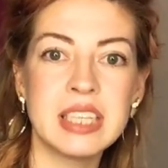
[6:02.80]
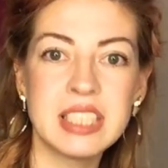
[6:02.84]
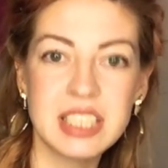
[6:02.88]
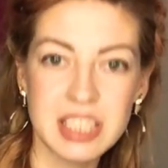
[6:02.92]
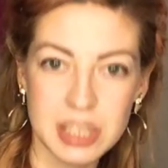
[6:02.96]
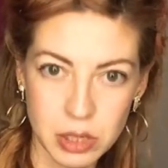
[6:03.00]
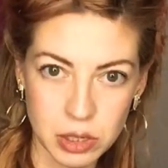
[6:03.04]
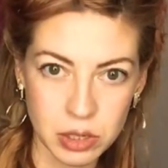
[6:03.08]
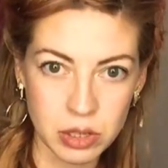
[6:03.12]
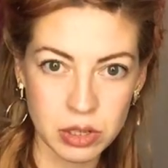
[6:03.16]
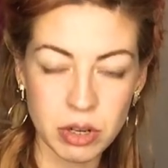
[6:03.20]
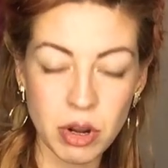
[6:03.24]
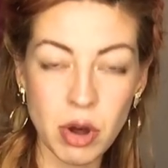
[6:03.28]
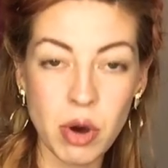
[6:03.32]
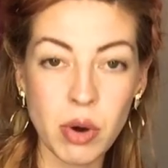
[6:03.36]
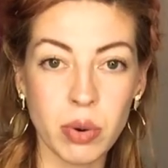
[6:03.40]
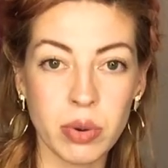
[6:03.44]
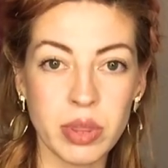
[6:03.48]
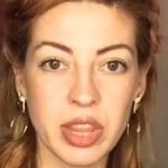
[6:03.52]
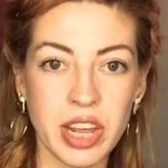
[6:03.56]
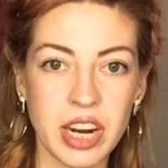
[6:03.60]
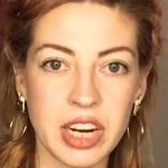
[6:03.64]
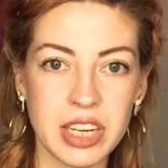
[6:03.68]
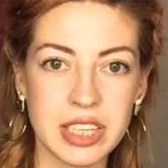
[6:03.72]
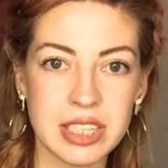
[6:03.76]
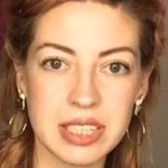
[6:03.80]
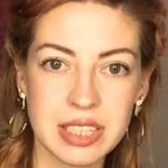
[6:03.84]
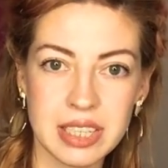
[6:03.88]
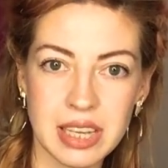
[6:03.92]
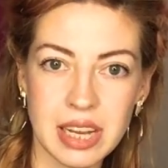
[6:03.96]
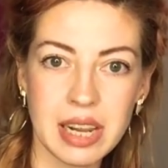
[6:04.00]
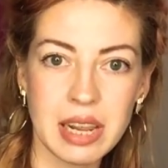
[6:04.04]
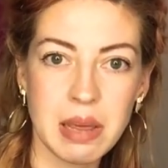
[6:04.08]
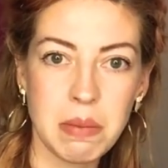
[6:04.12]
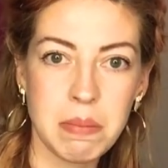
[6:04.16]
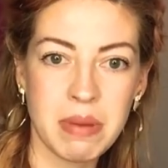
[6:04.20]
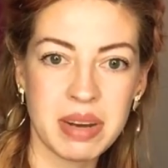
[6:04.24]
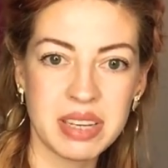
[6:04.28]
I didn't know that it's
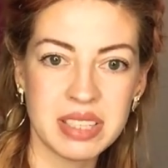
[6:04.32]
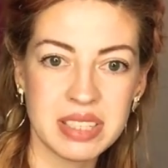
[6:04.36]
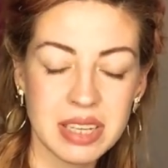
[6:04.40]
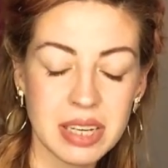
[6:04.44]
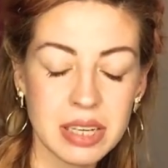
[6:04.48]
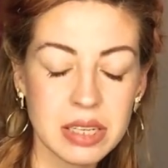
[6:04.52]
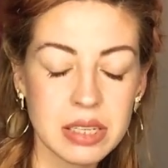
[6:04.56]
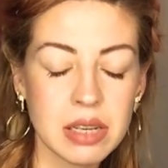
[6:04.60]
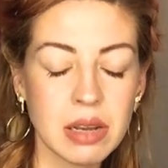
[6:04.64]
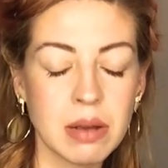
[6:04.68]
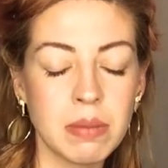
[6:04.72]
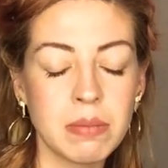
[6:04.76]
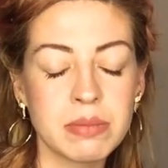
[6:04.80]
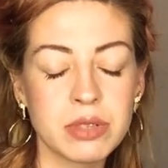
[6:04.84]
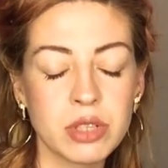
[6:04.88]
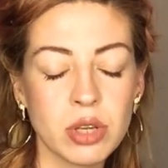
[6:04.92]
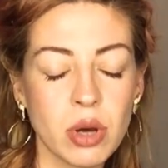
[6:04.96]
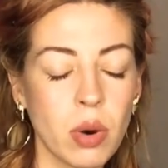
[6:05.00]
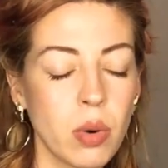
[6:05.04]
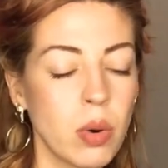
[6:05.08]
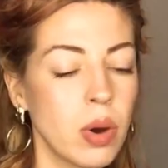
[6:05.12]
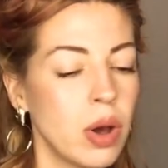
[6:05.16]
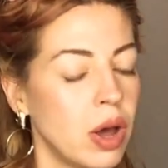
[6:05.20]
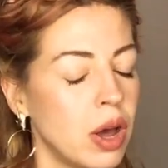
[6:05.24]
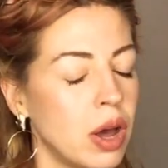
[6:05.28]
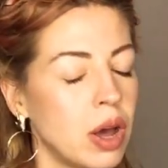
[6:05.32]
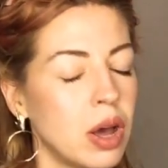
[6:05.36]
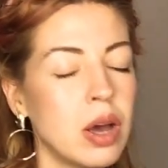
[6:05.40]
still in my system so